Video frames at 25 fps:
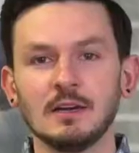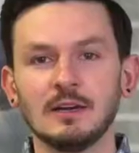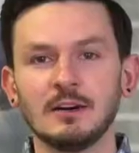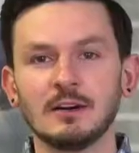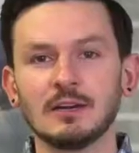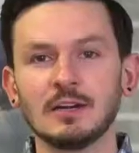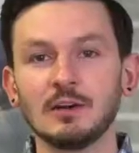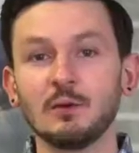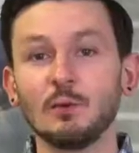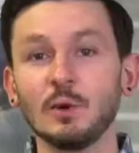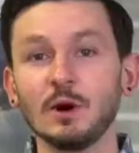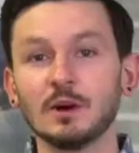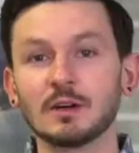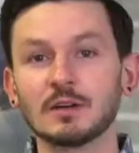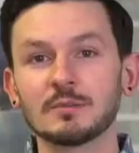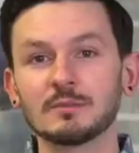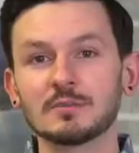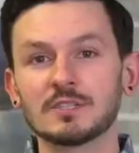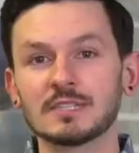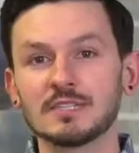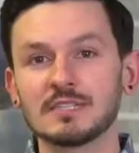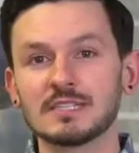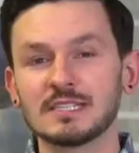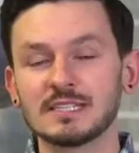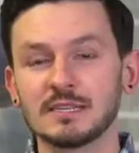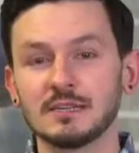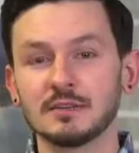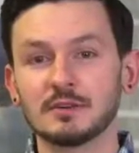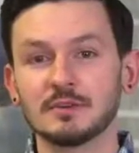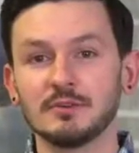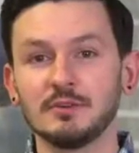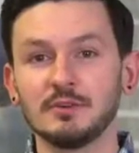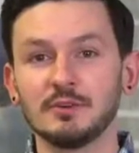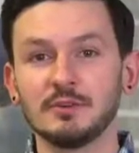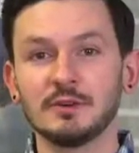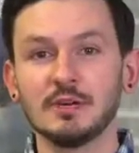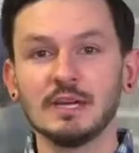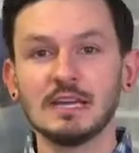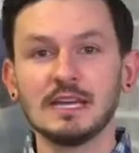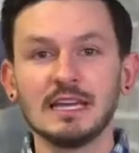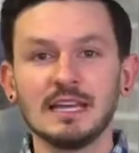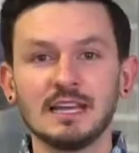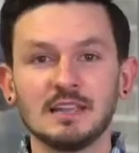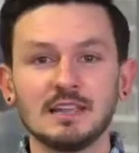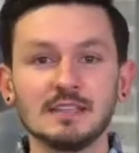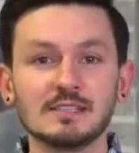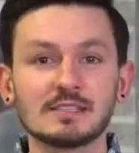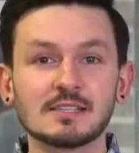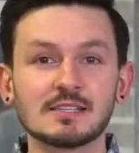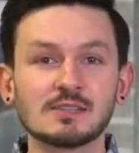All right, welcome to this interview.
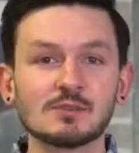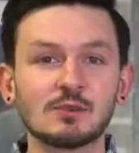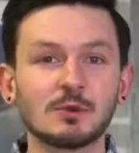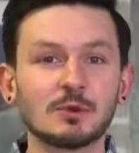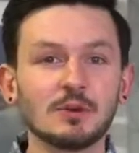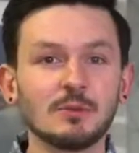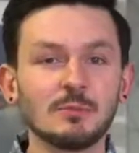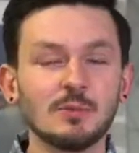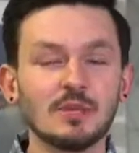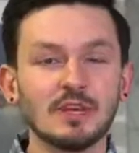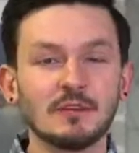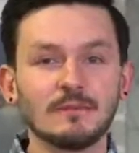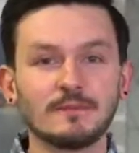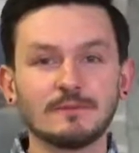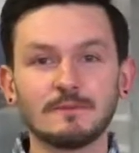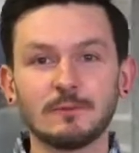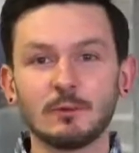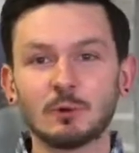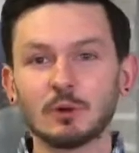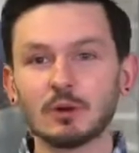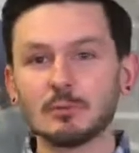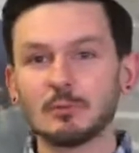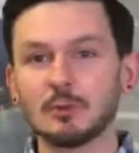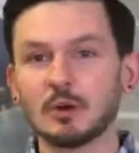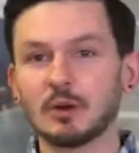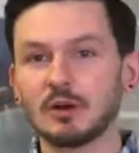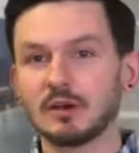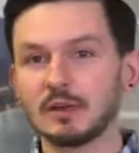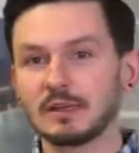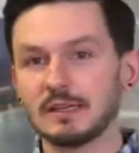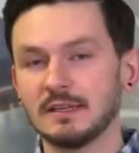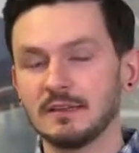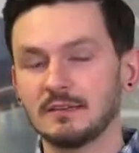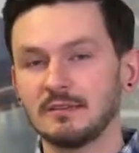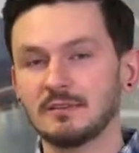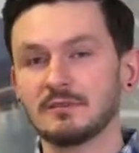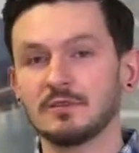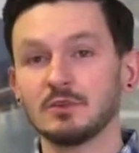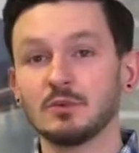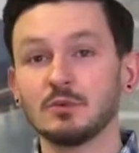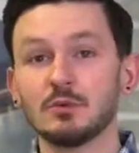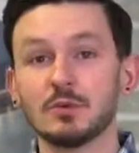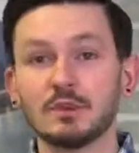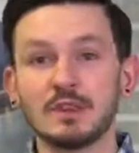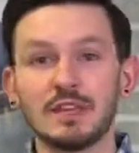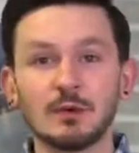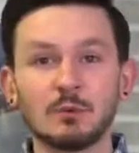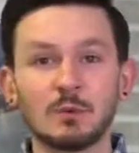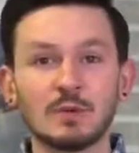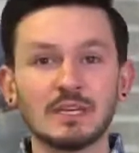This is going to be a four part
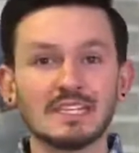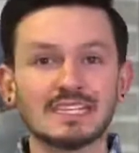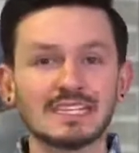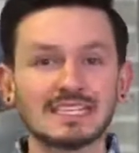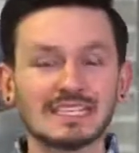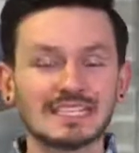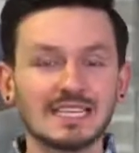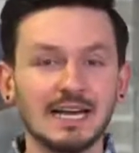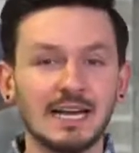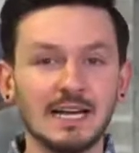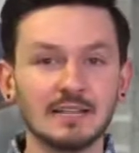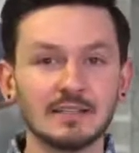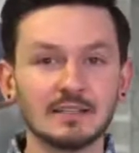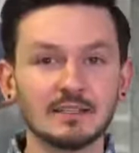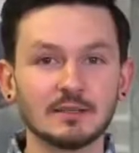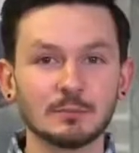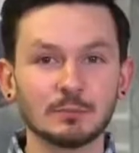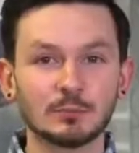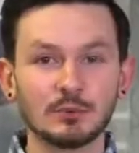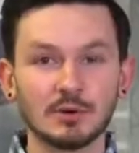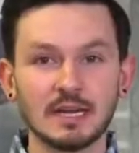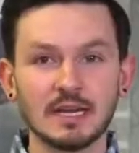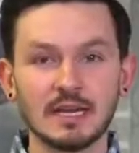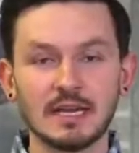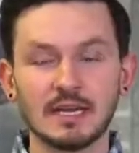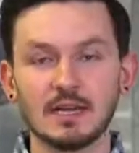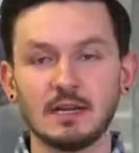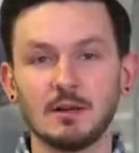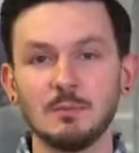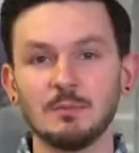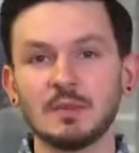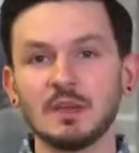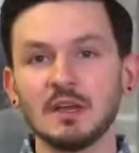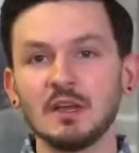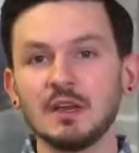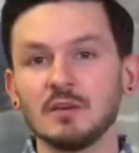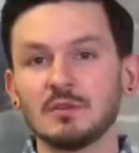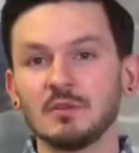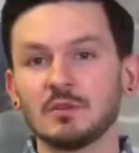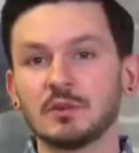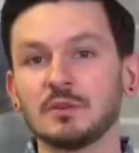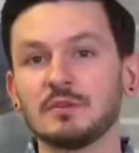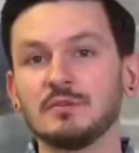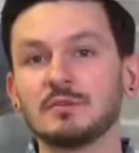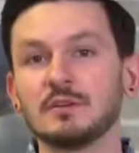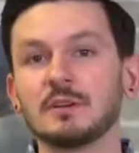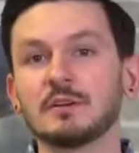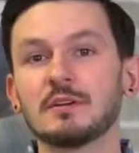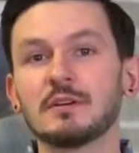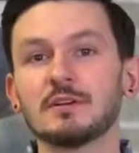interview that we decided to break up for the
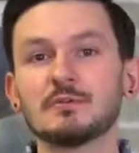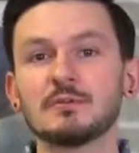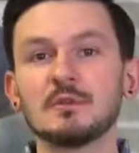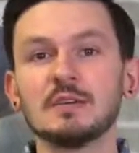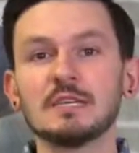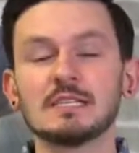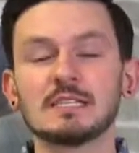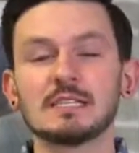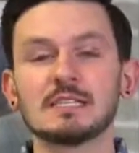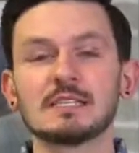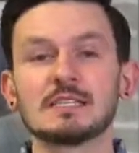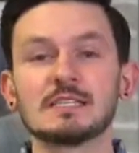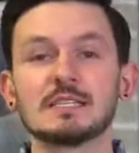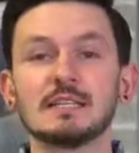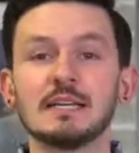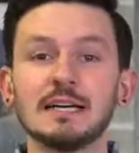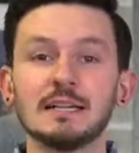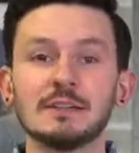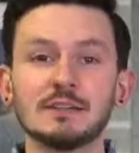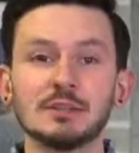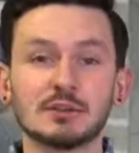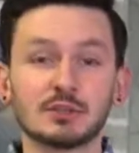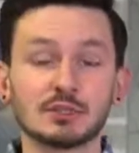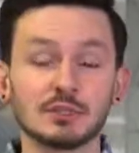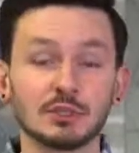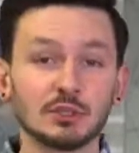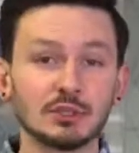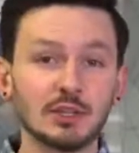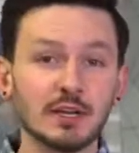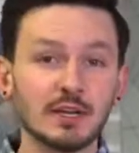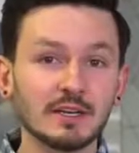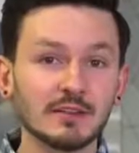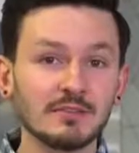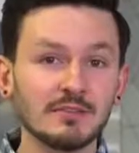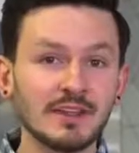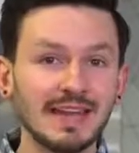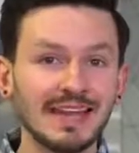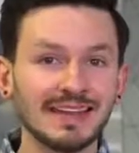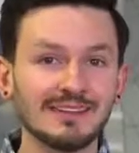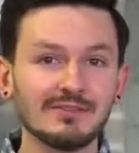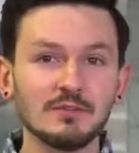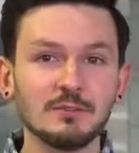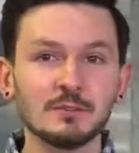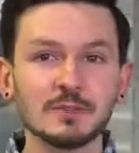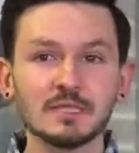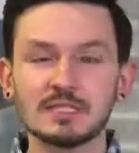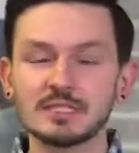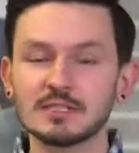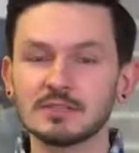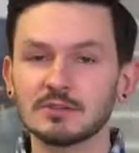very reasons that there's a lot of heavy
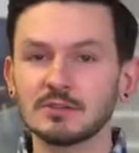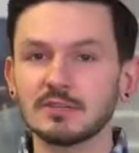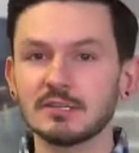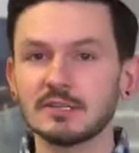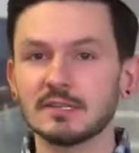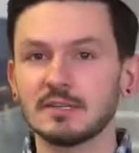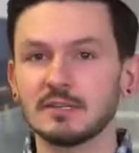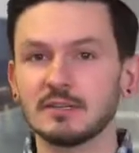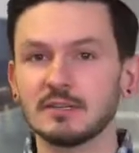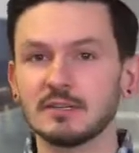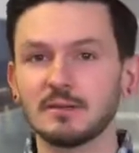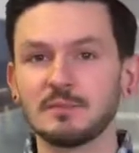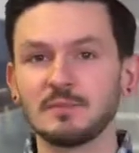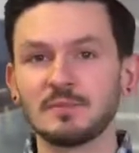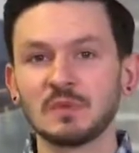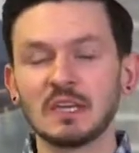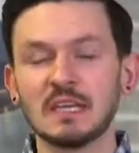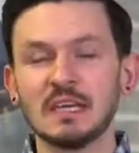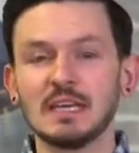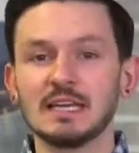material here.